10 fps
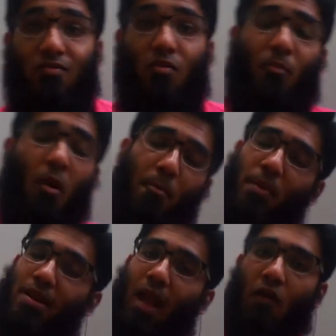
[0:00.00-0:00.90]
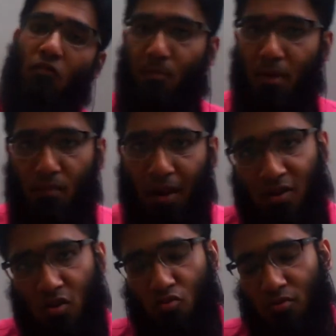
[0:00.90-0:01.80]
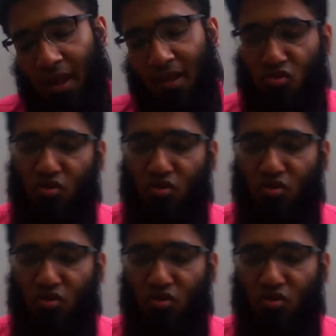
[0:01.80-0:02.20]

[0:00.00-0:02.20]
So properly I will build my new next